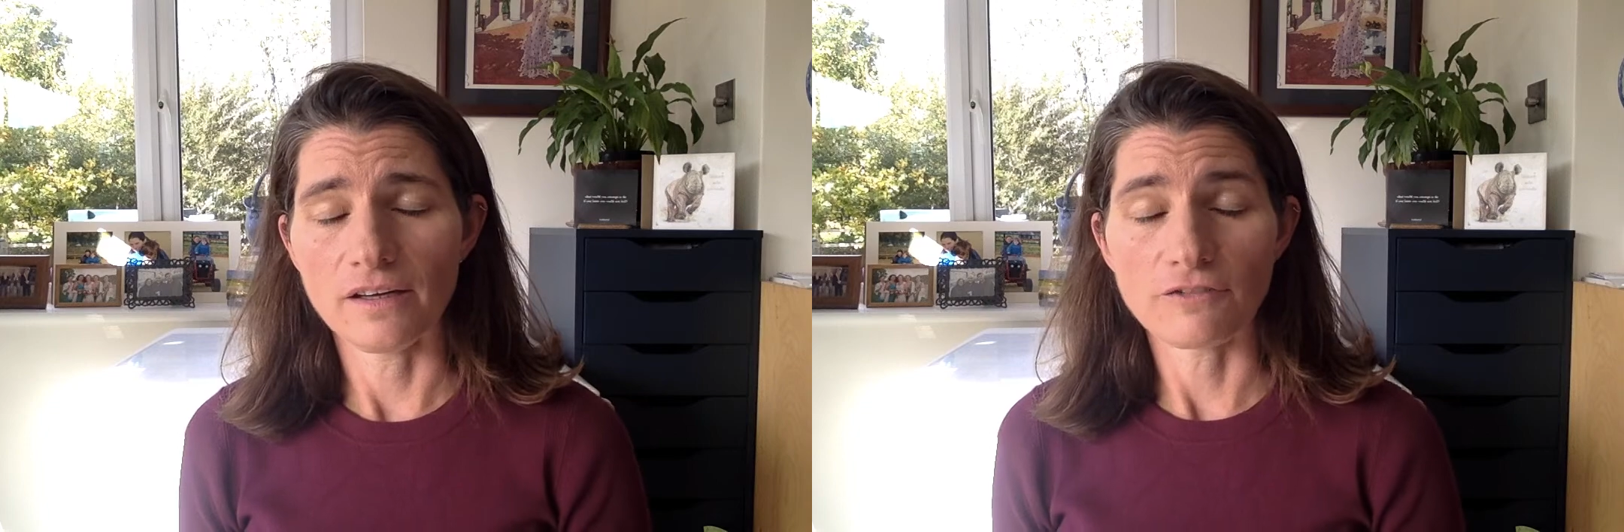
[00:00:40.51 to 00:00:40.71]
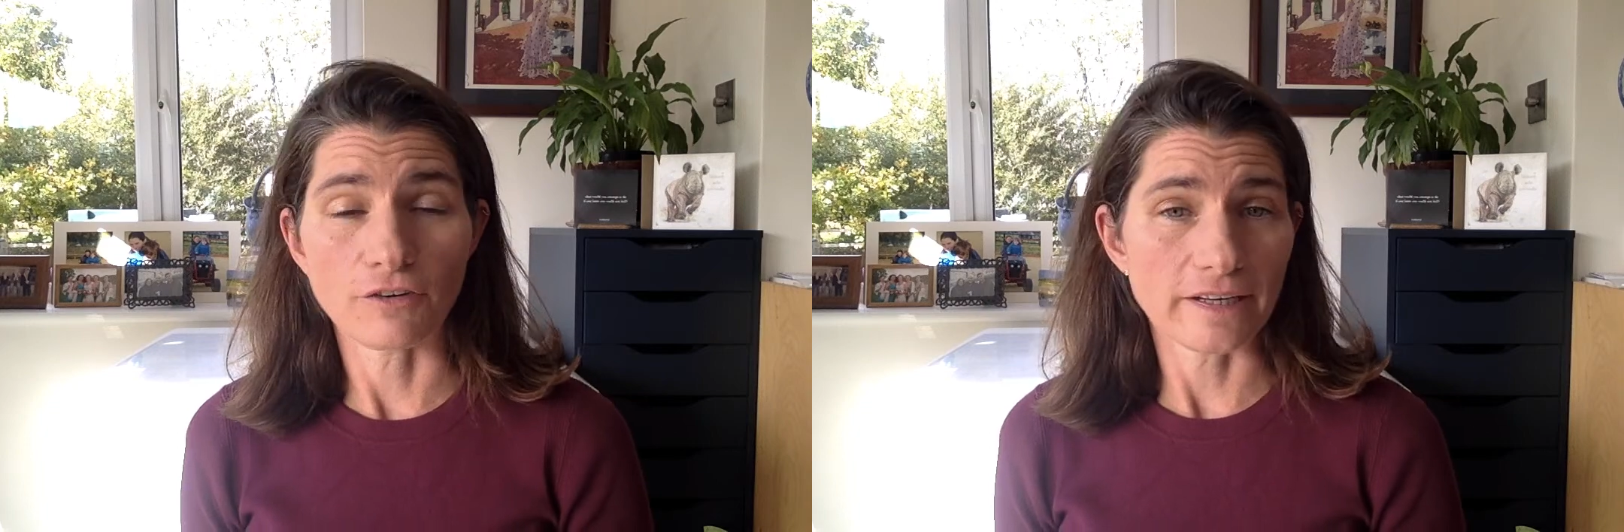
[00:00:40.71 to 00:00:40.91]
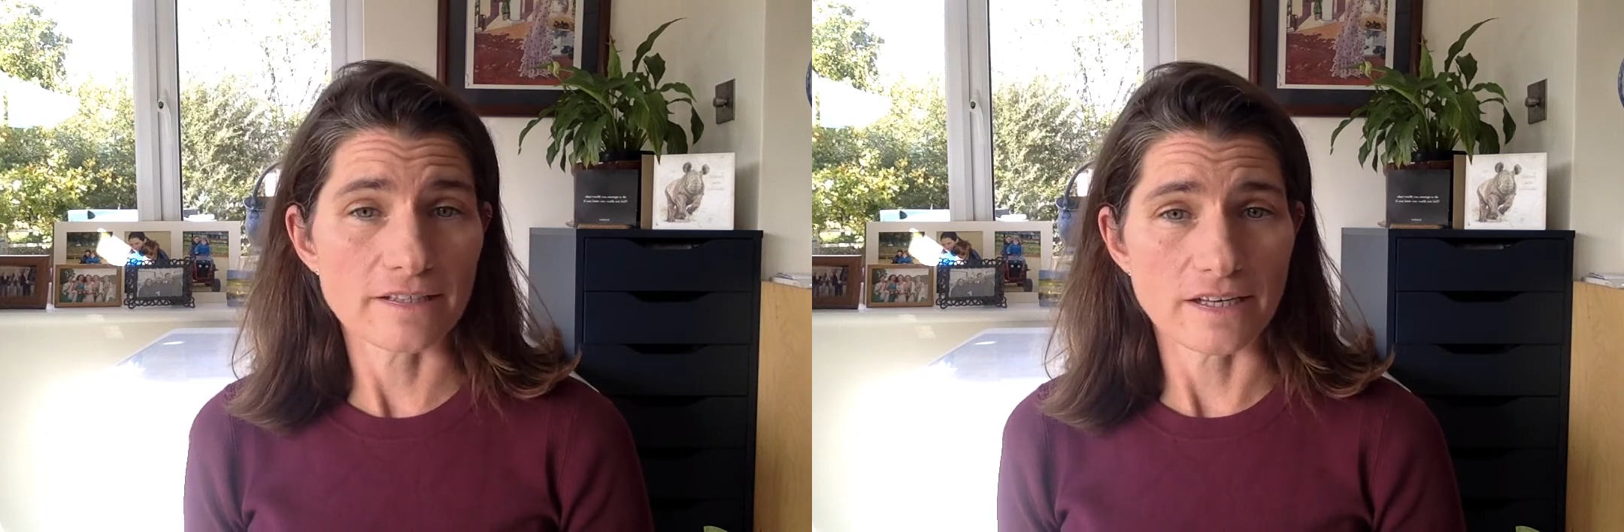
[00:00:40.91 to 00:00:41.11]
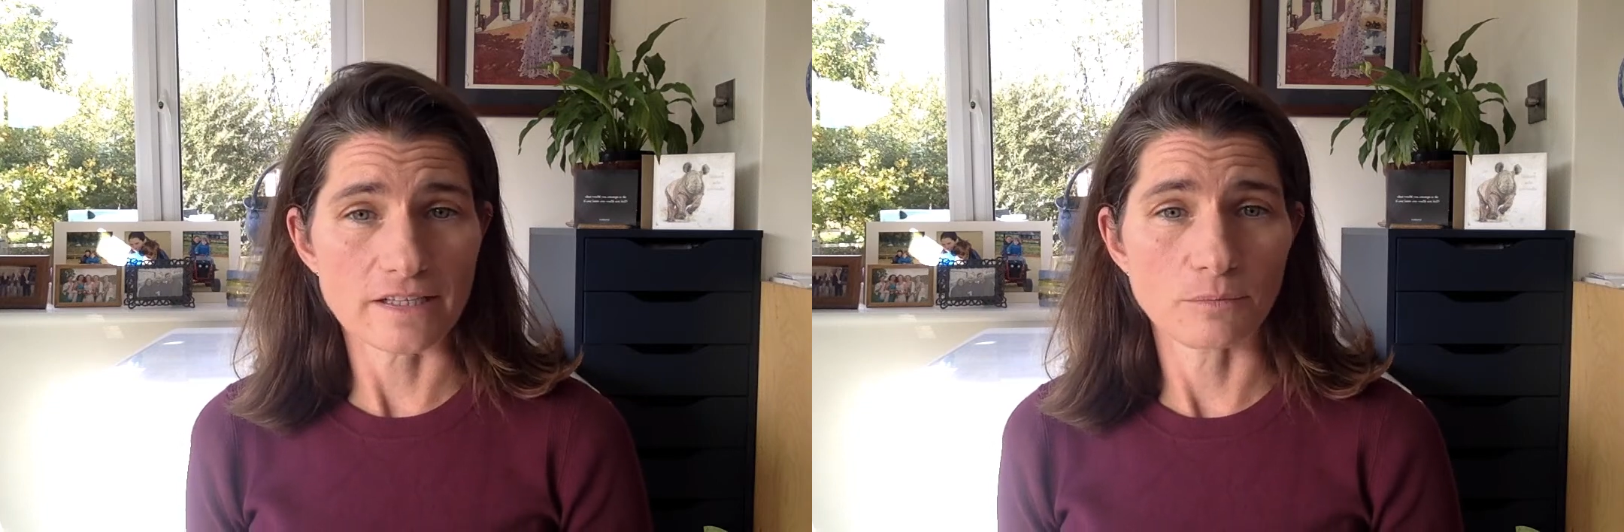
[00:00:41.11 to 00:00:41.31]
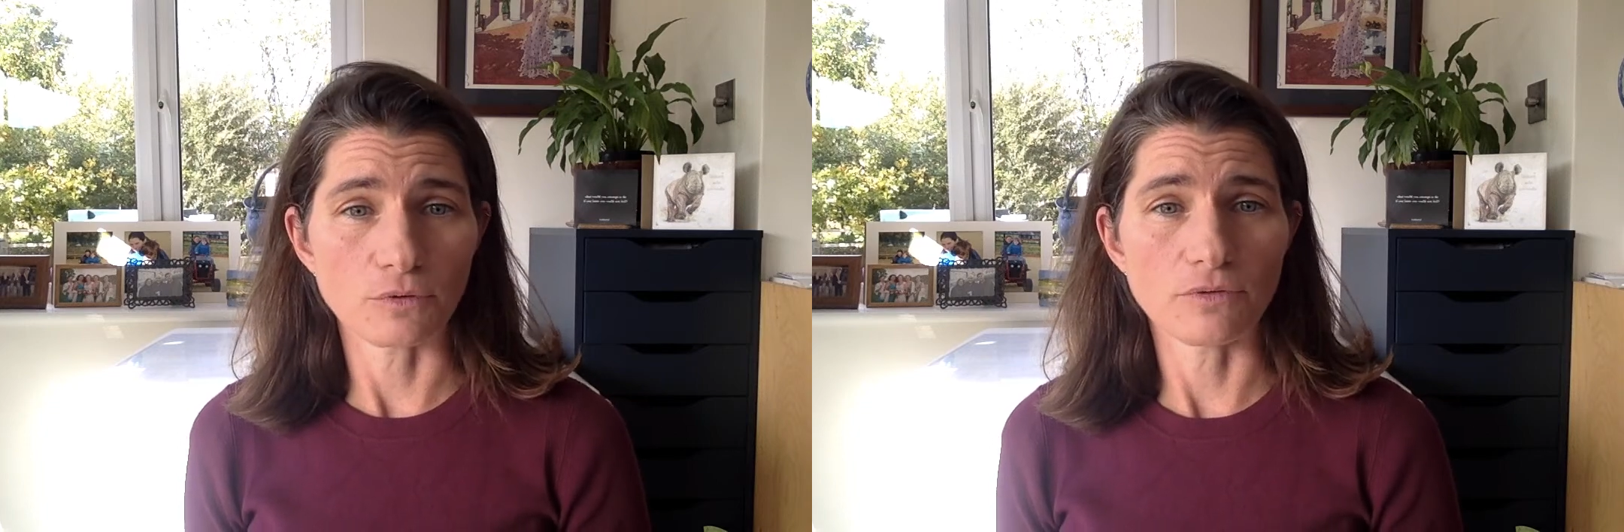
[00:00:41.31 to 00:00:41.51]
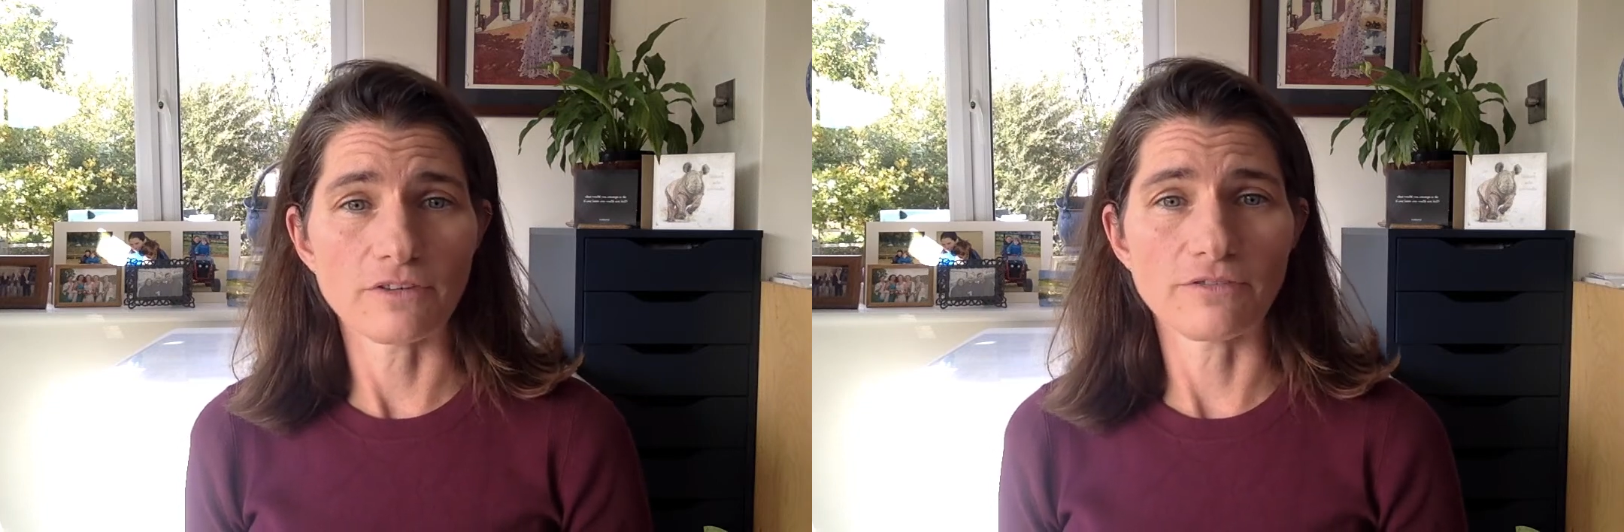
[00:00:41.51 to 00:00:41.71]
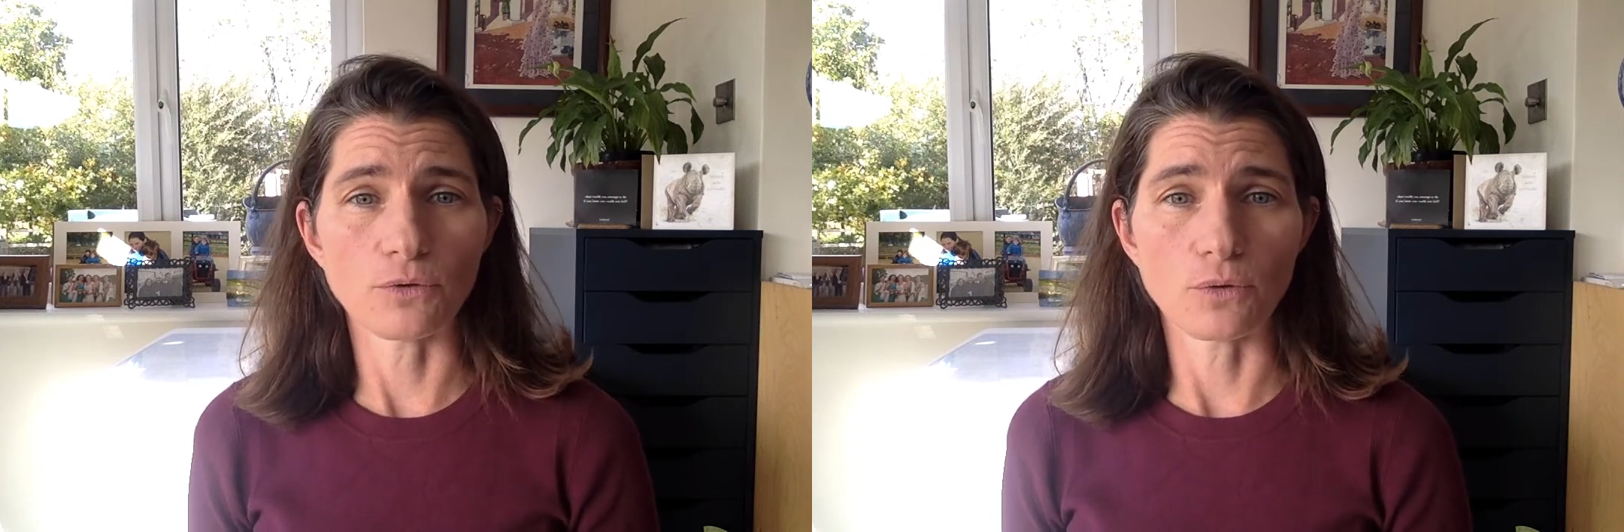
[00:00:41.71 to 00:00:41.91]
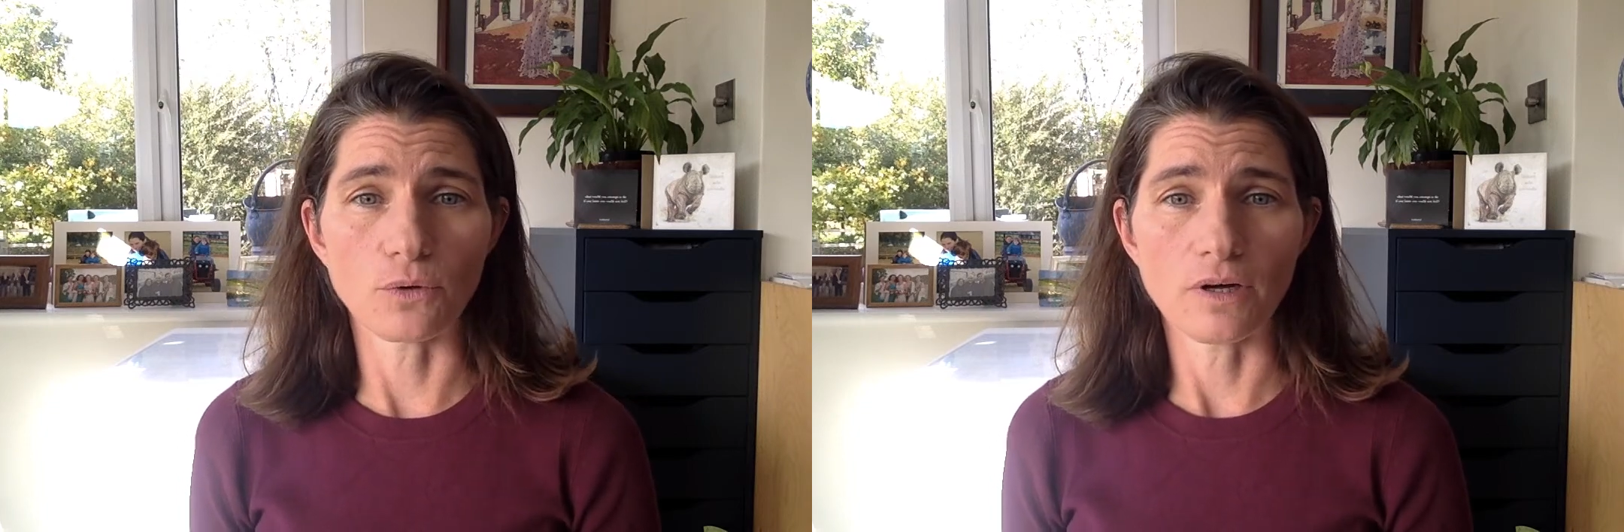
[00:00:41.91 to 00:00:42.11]
fully accessible
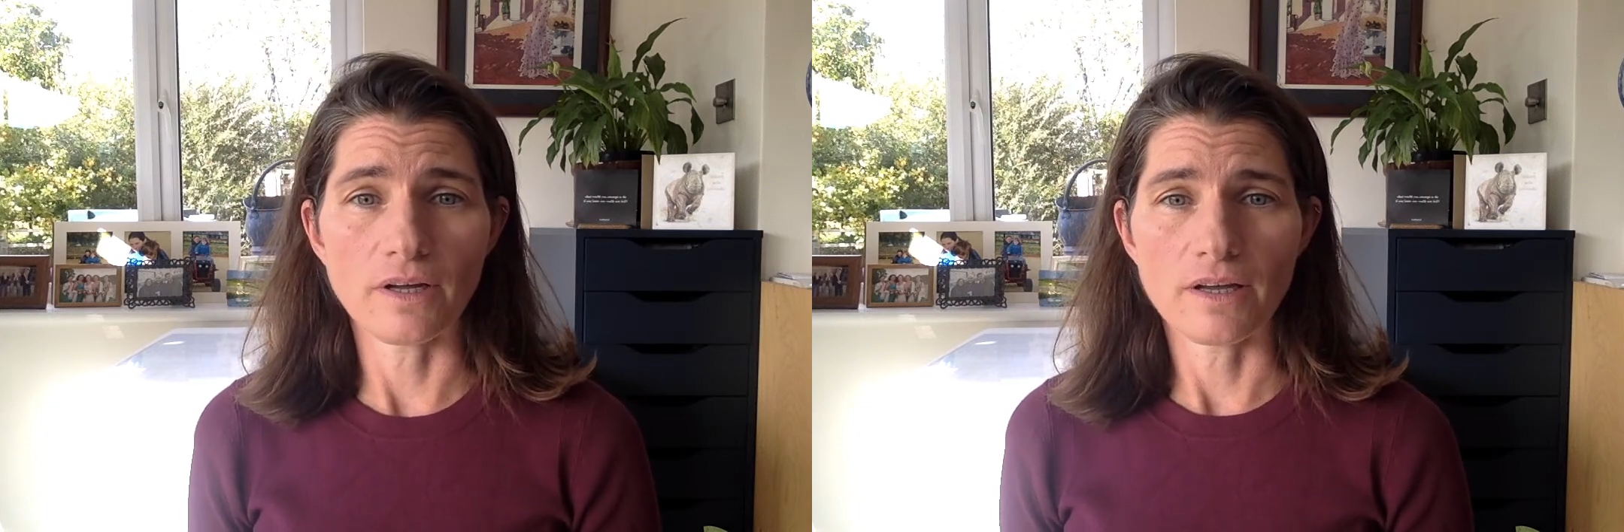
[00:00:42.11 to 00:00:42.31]
for